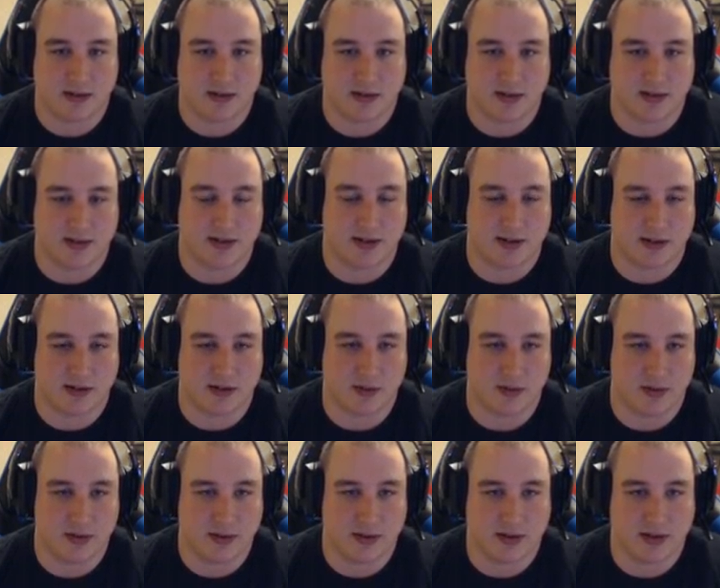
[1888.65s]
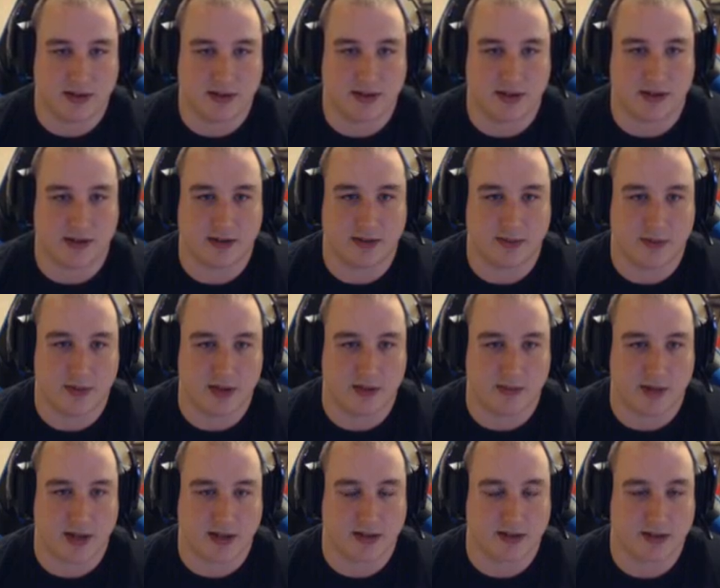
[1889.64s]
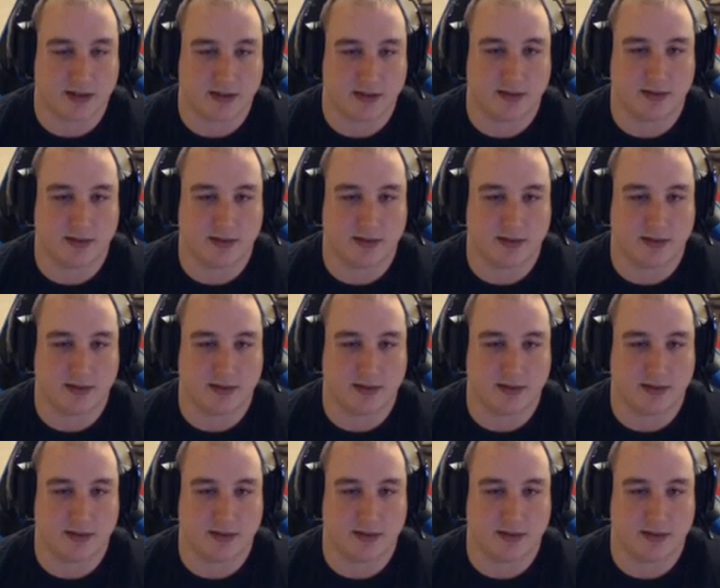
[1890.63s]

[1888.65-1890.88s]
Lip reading: considered to be the best.